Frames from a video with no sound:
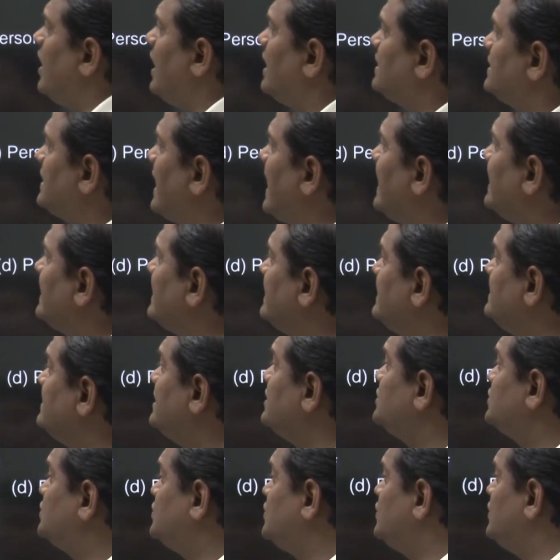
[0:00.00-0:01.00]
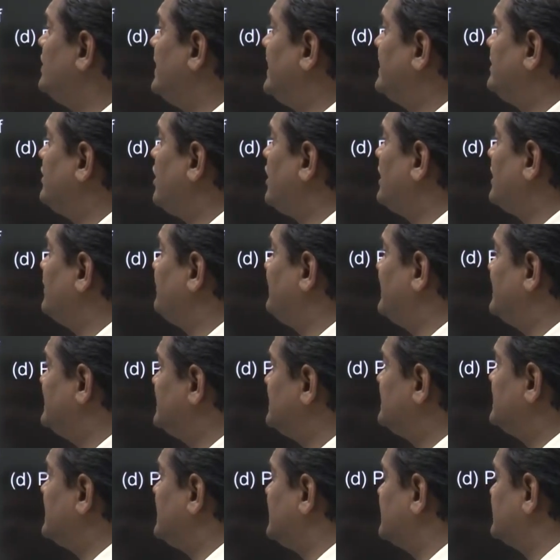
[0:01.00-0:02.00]
a tiger in the zoo ignoring
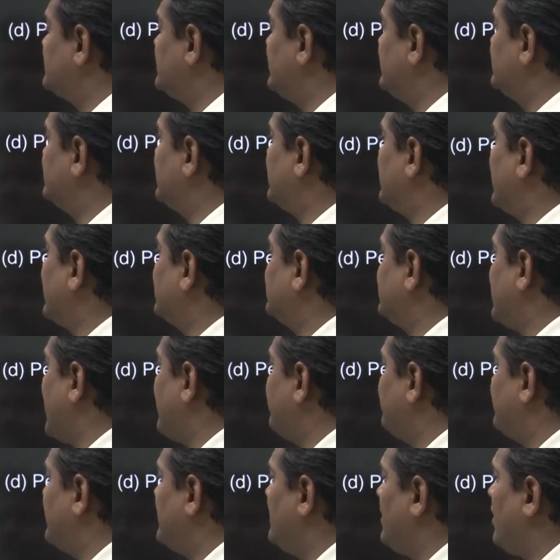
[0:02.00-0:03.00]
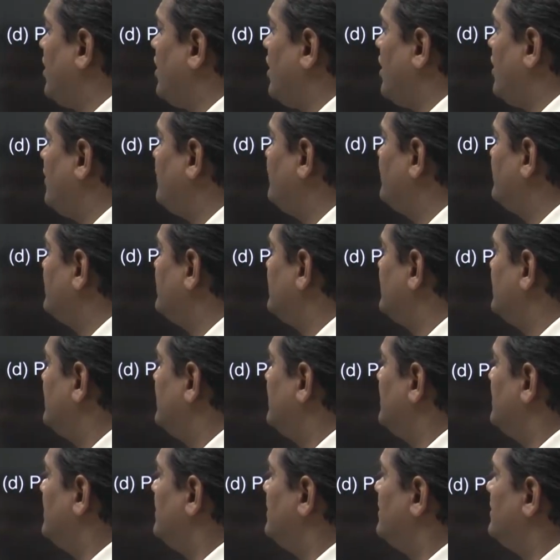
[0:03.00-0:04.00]
visitors is an example of
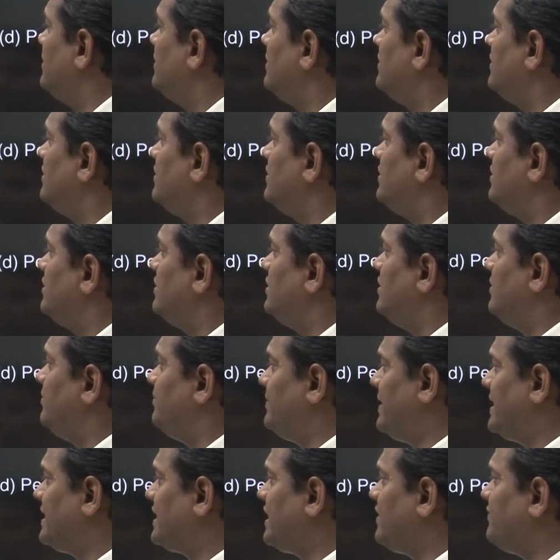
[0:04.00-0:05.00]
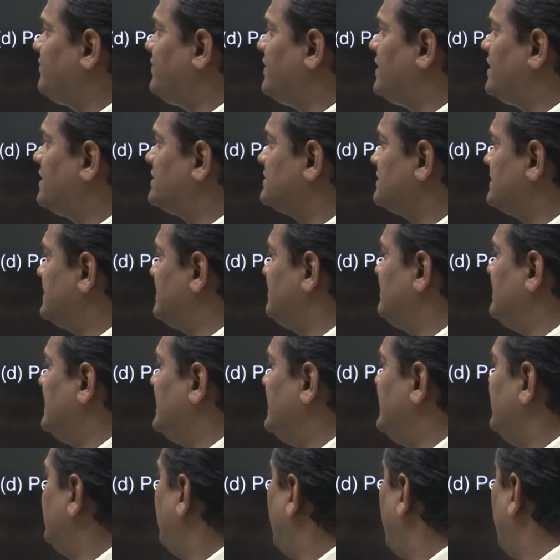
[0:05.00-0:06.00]
metaphor,
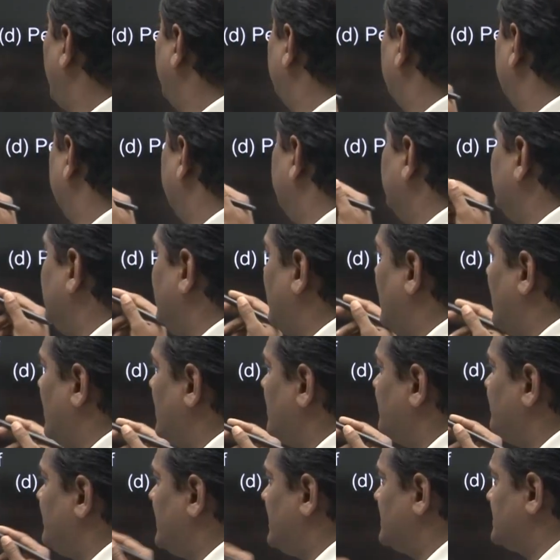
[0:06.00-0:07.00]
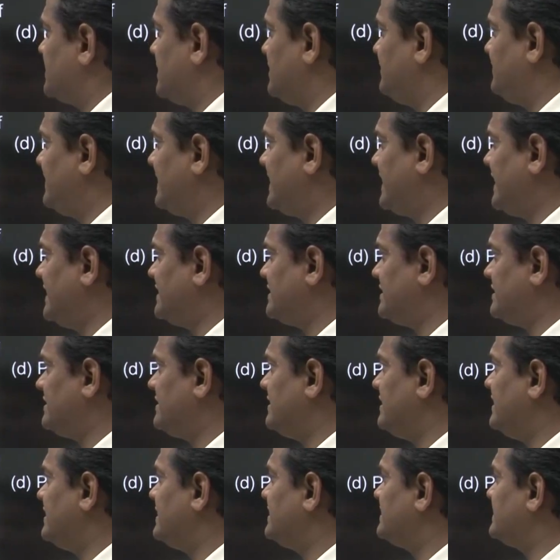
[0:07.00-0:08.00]
simile, irony or personification.
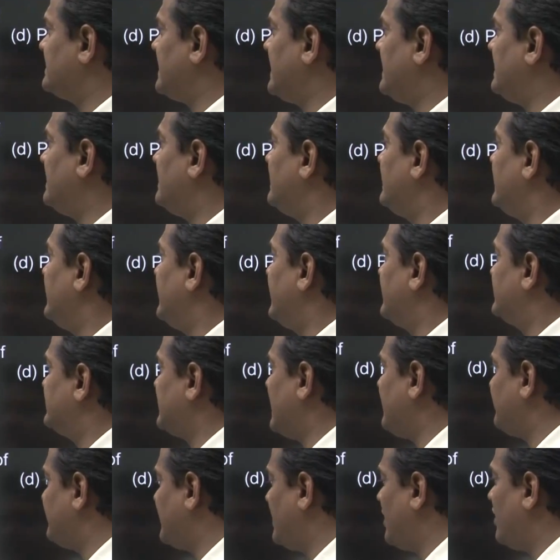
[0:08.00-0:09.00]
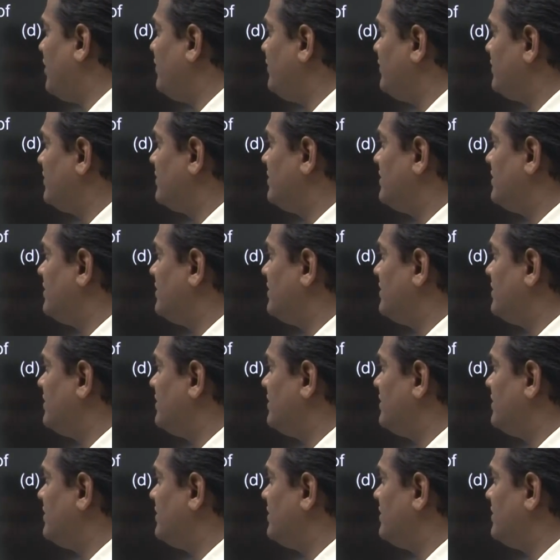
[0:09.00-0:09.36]
It is an example of